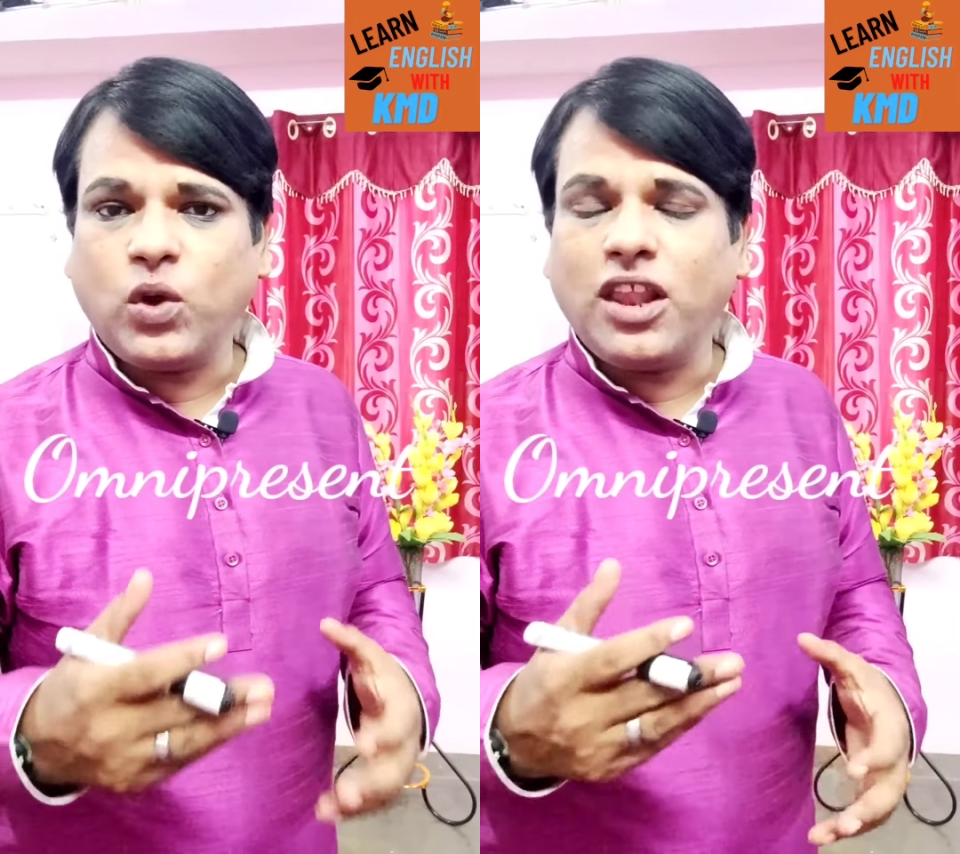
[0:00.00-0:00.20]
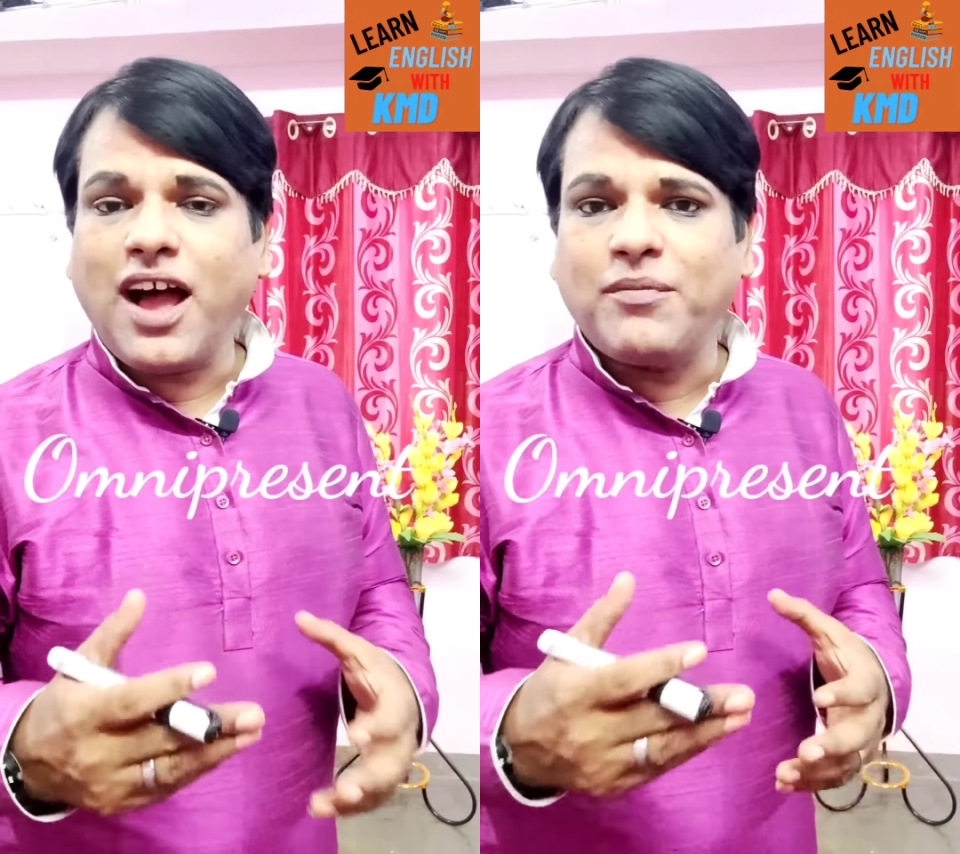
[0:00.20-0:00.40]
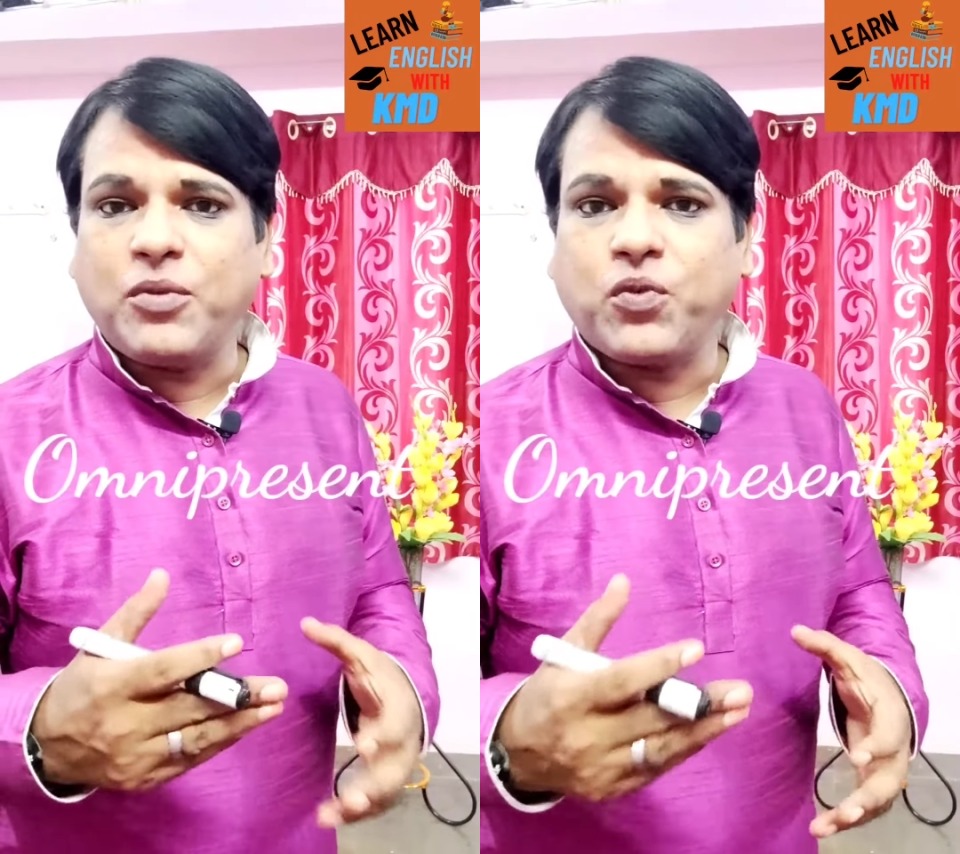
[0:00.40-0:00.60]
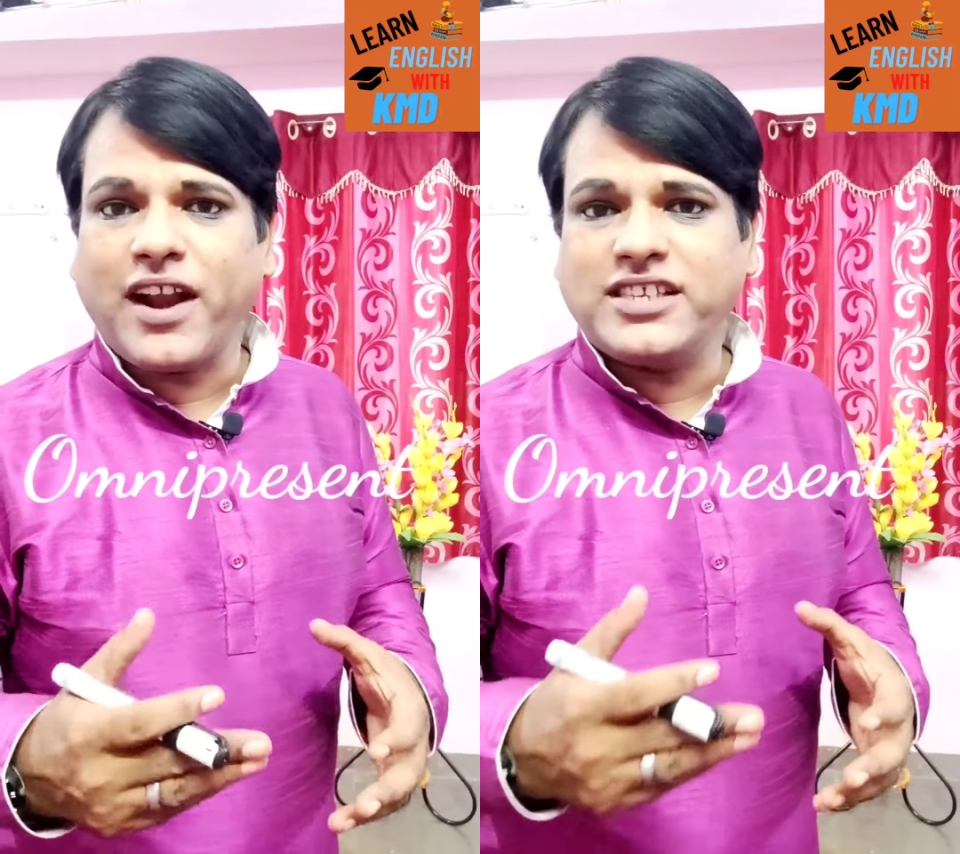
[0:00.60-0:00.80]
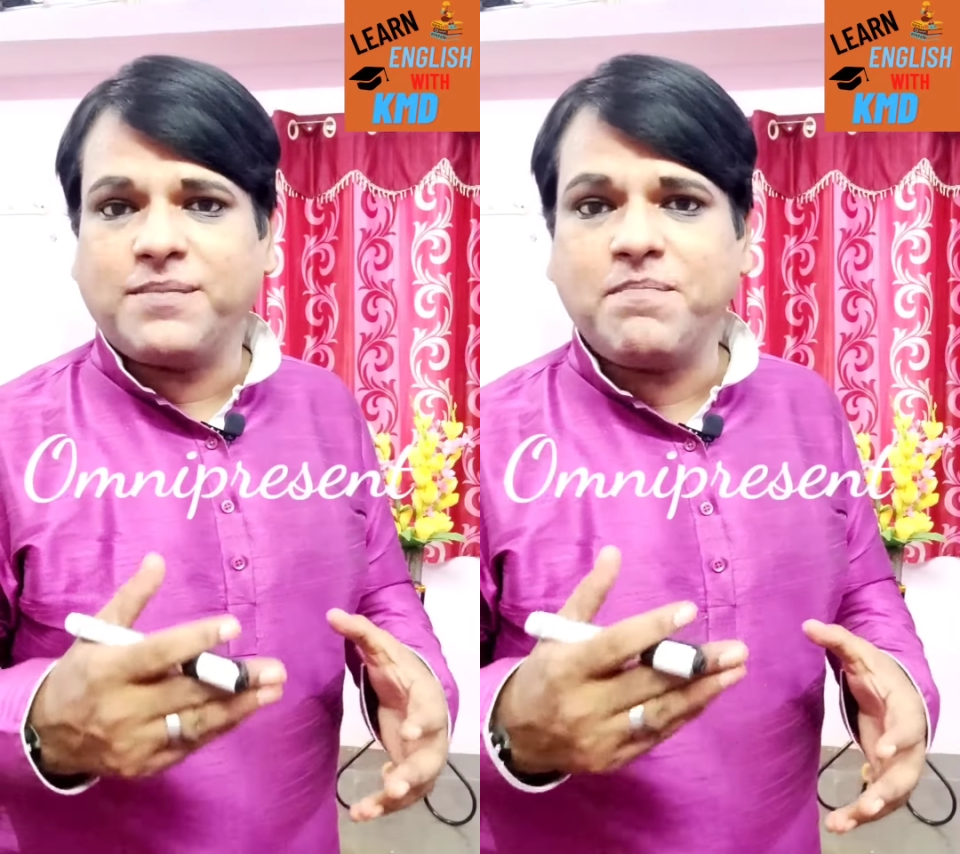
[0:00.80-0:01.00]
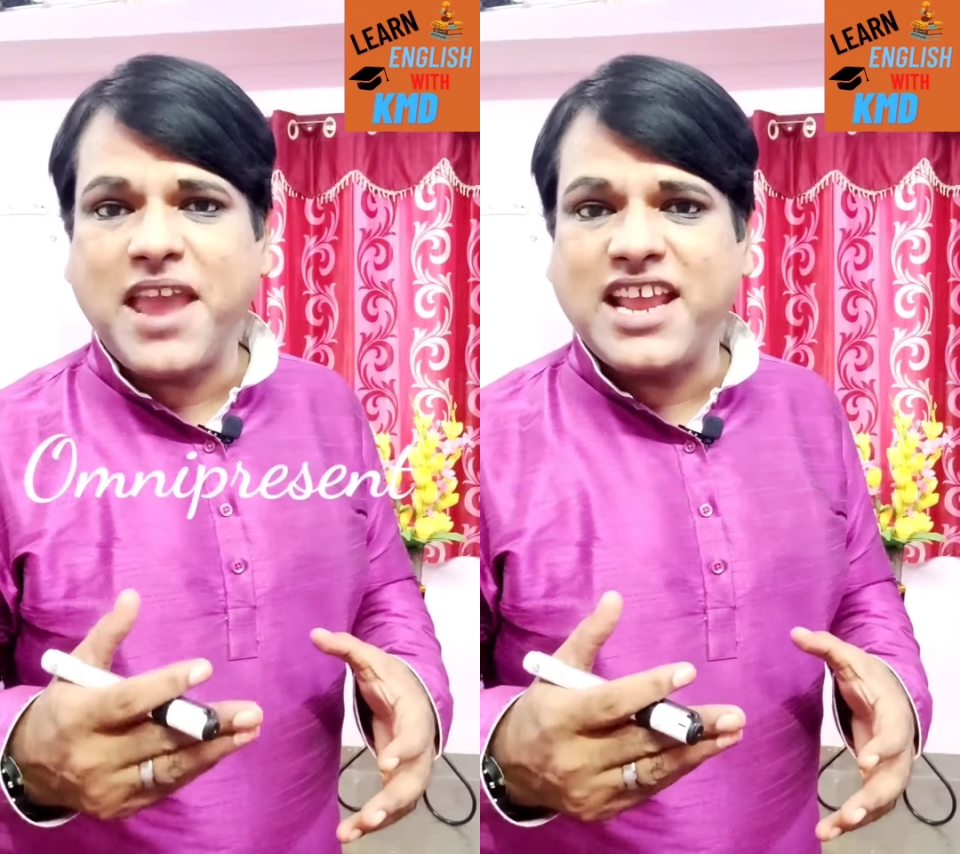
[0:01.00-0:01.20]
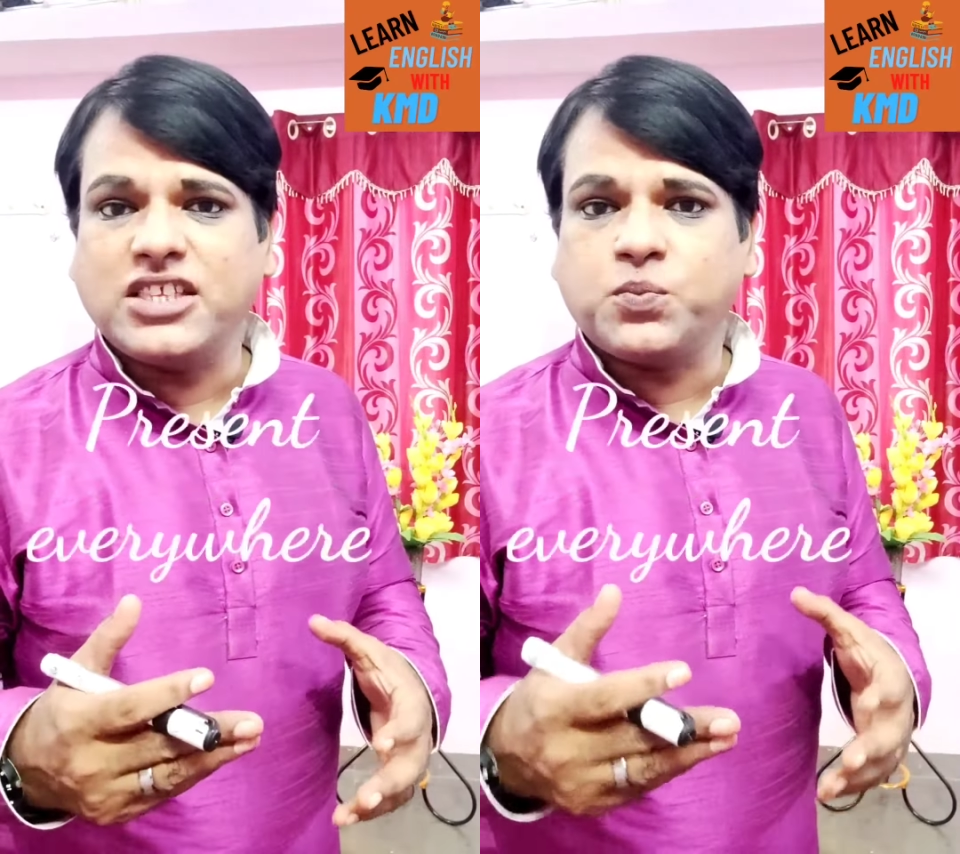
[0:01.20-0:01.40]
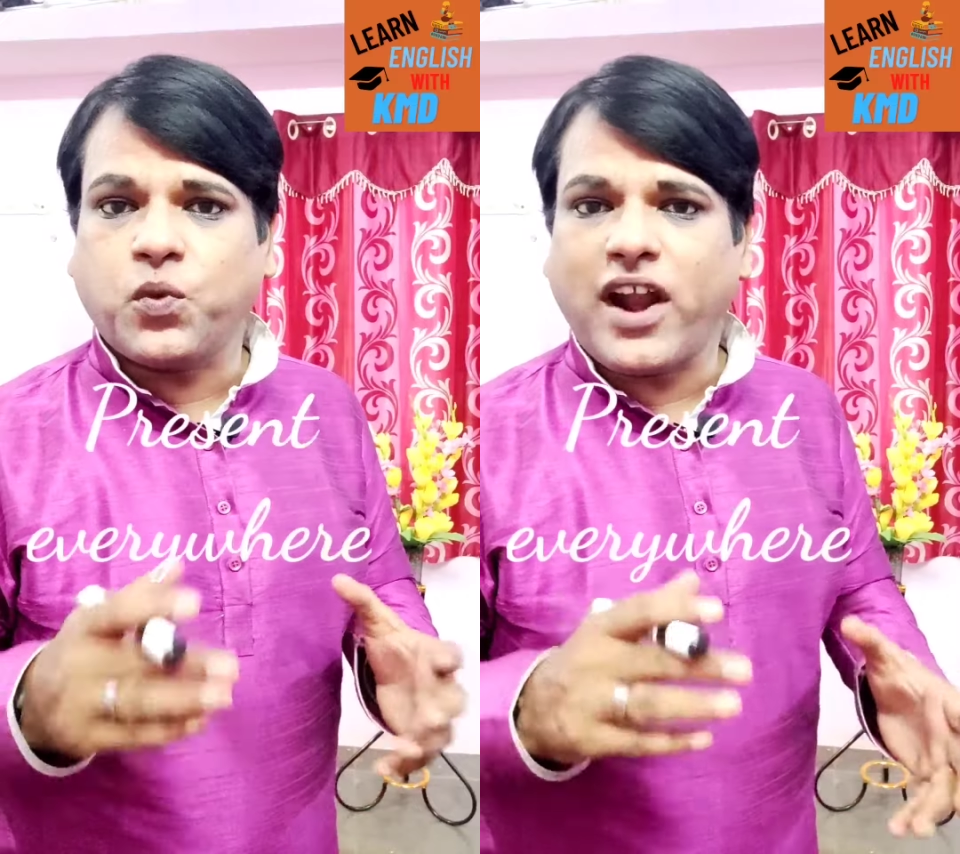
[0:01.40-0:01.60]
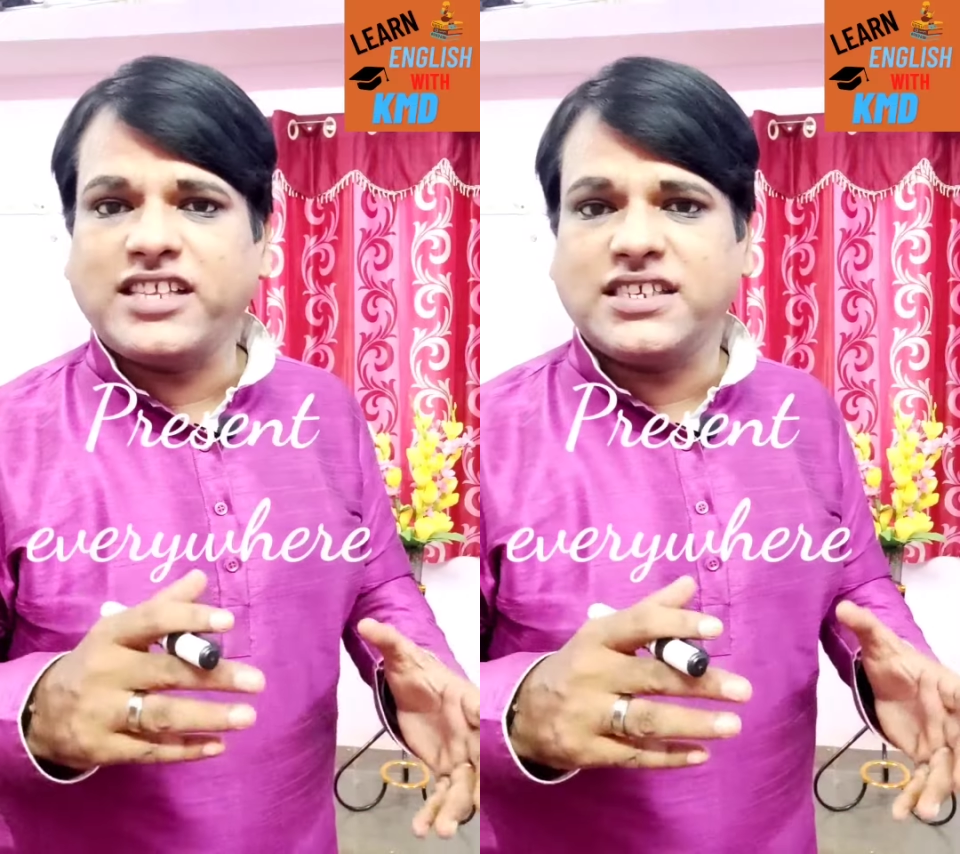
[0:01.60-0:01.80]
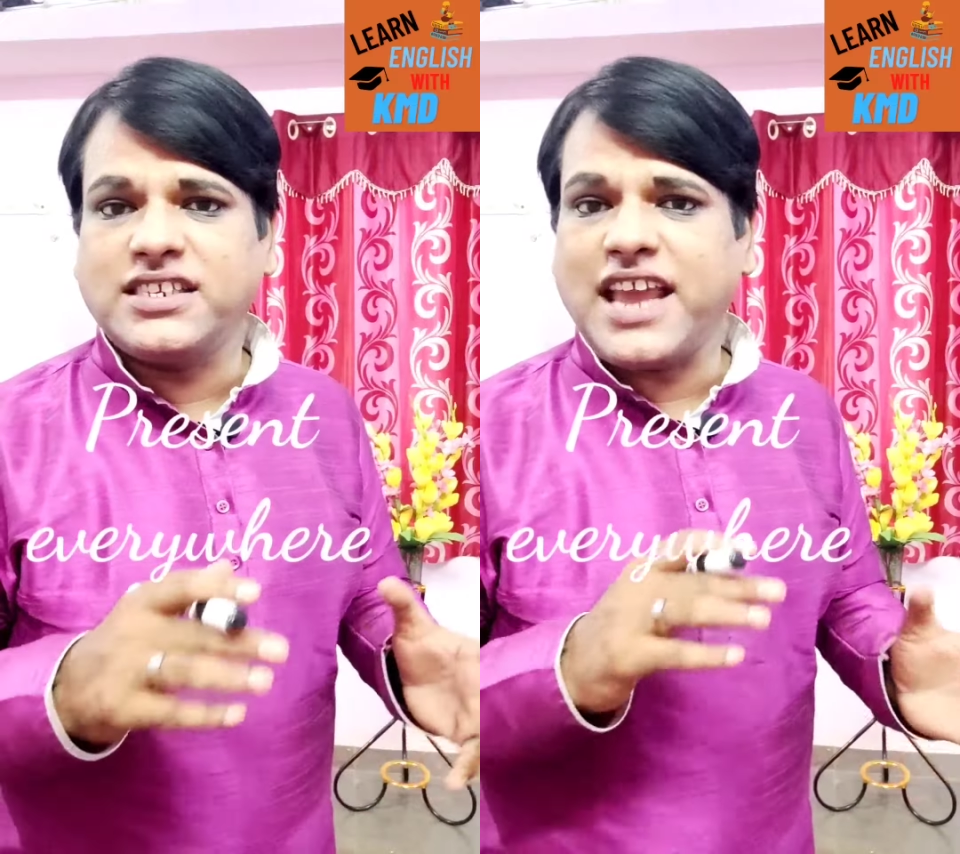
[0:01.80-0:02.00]
Well, omnipresent means
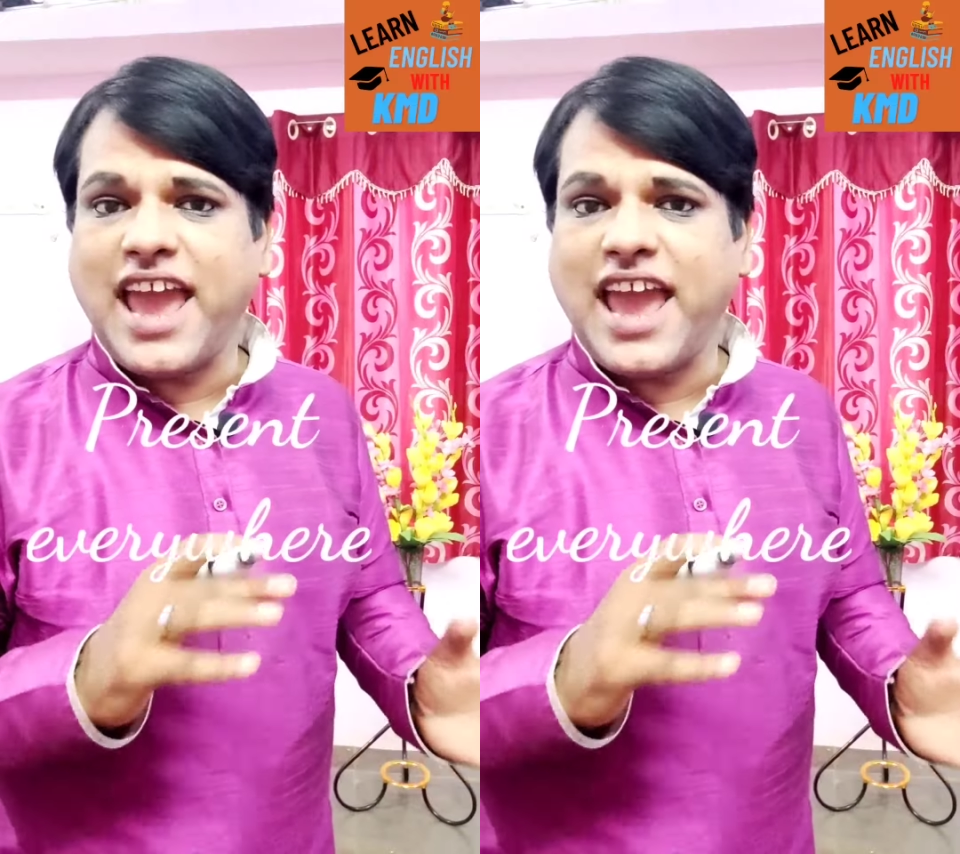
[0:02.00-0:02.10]
present